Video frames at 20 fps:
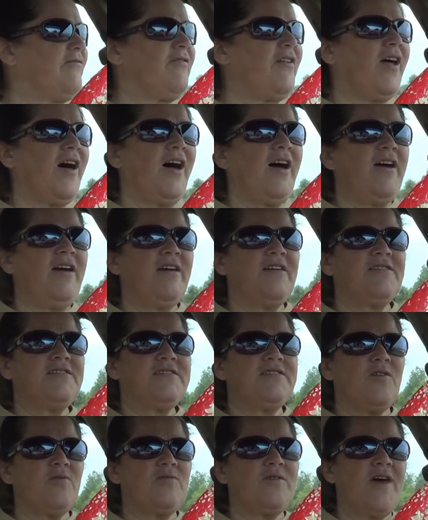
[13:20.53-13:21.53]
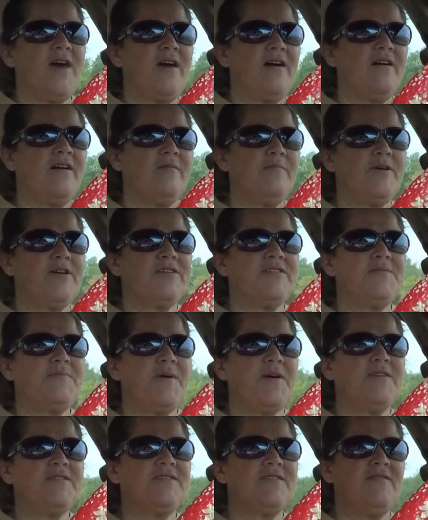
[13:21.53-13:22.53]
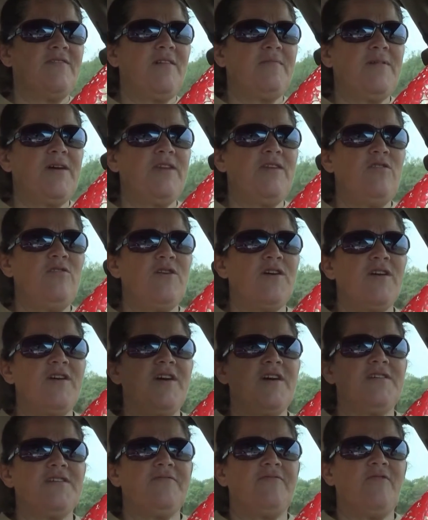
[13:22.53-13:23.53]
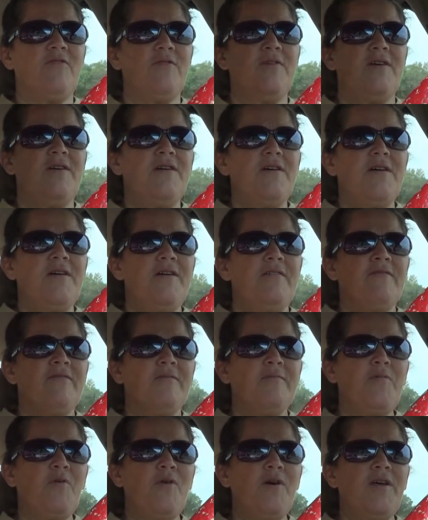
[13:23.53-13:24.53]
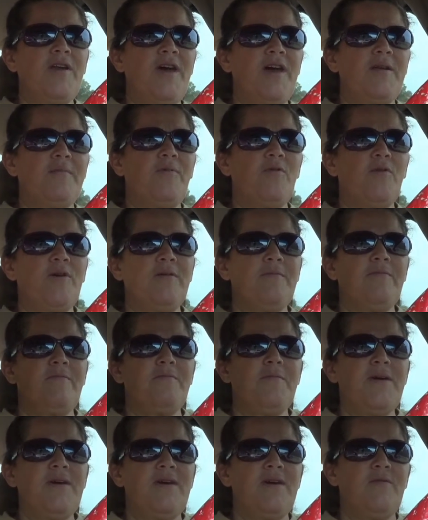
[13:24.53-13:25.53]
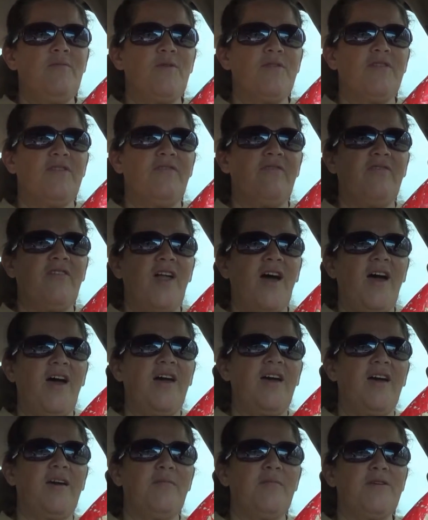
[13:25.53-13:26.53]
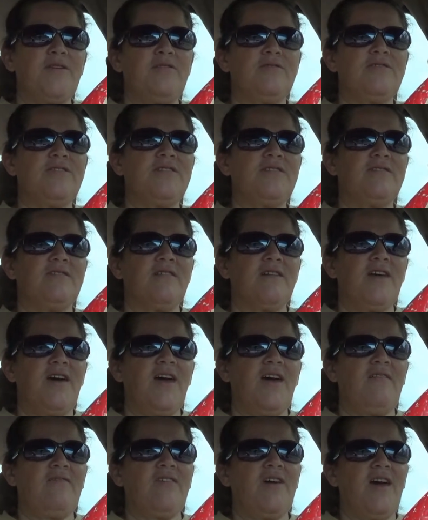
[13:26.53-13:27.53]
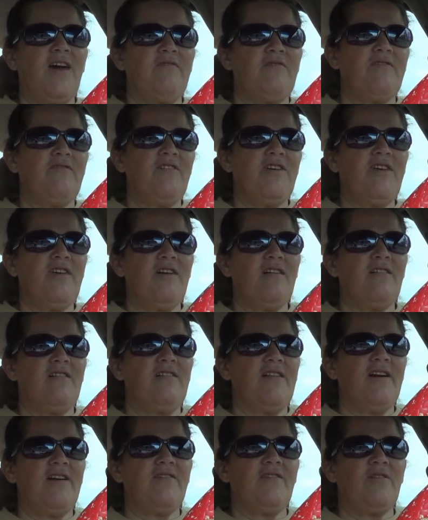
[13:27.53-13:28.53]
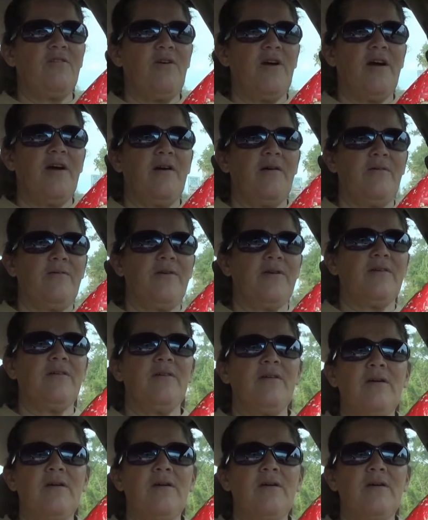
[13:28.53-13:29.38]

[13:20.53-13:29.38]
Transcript: Flying's so daggum expensive. I mean, you can get from point A to point B with the flying, but you're still going to have a vehicle on the ground.